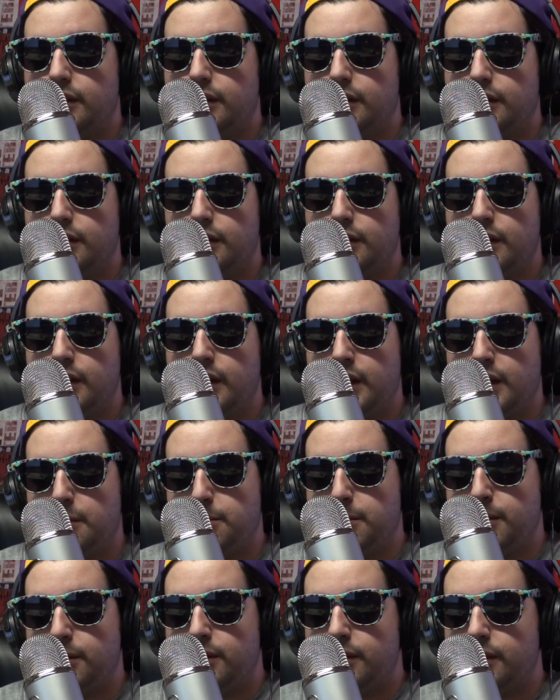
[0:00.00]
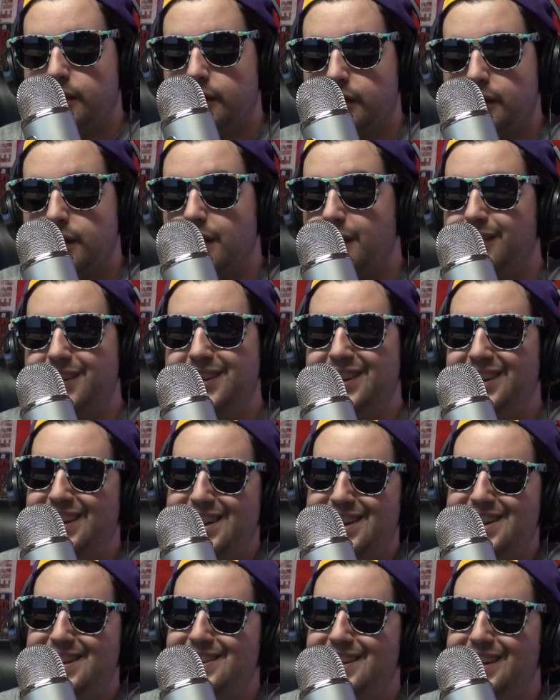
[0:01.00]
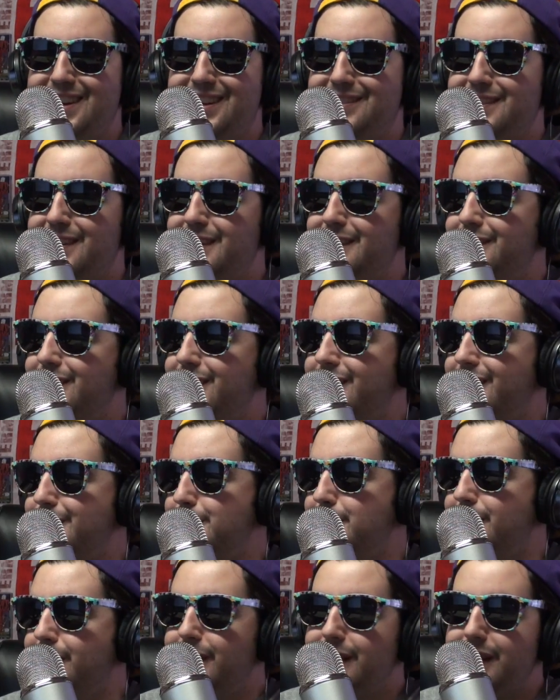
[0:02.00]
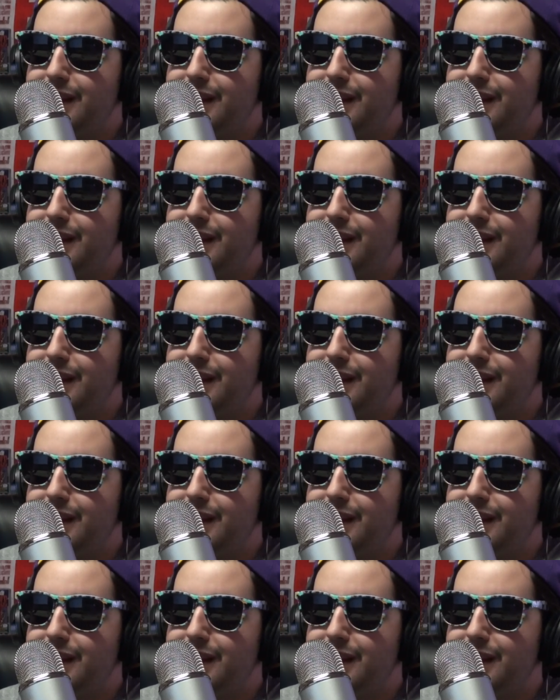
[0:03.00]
A lot happened. Not really, but...